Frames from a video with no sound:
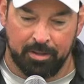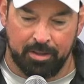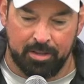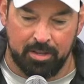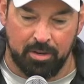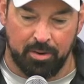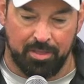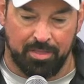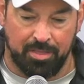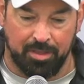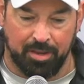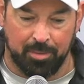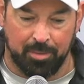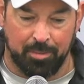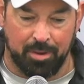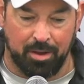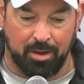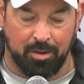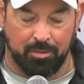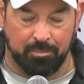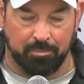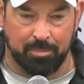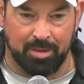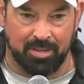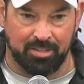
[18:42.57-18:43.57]
You know, I think
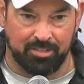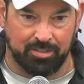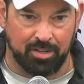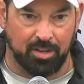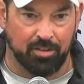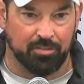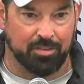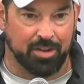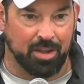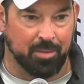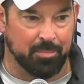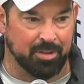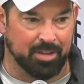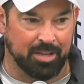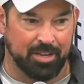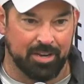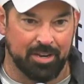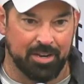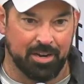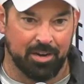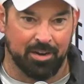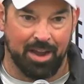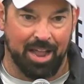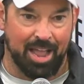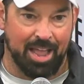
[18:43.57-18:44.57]
about myself coming in
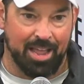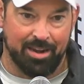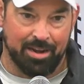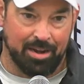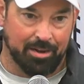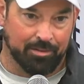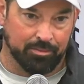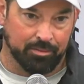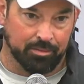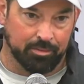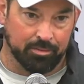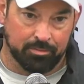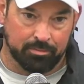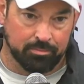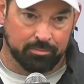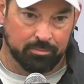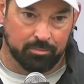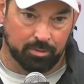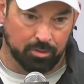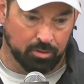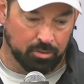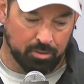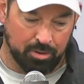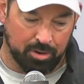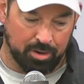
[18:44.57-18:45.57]
here. I had never
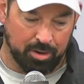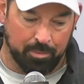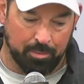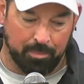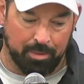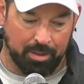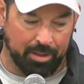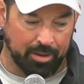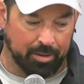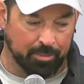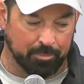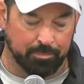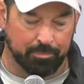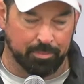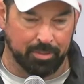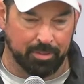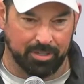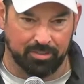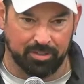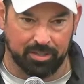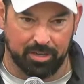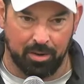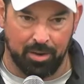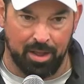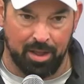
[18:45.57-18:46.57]
recruited at a
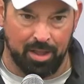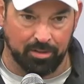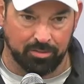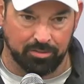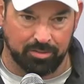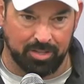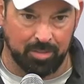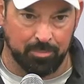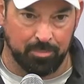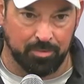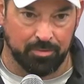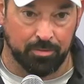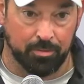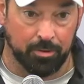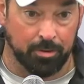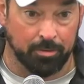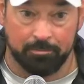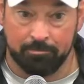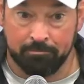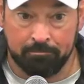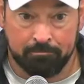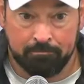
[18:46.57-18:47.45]
place like Ohio State before.